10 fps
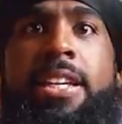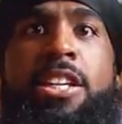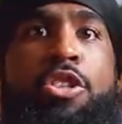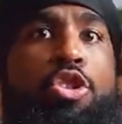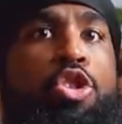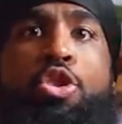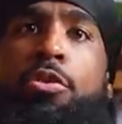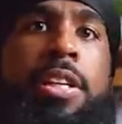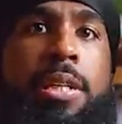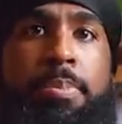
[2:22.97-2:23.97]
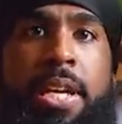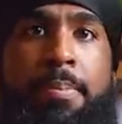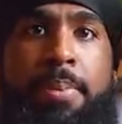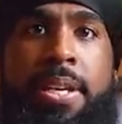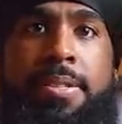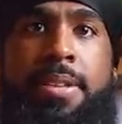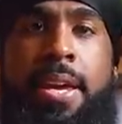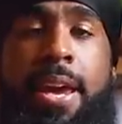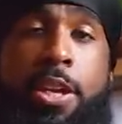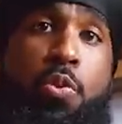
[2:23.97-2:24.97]
is strictly plant-based
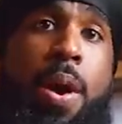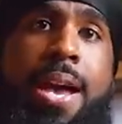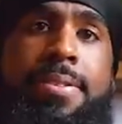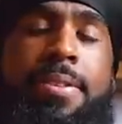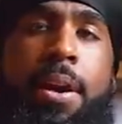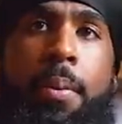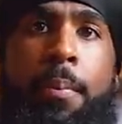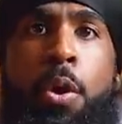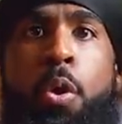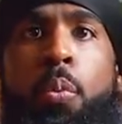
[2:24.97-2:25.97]
and you ask them,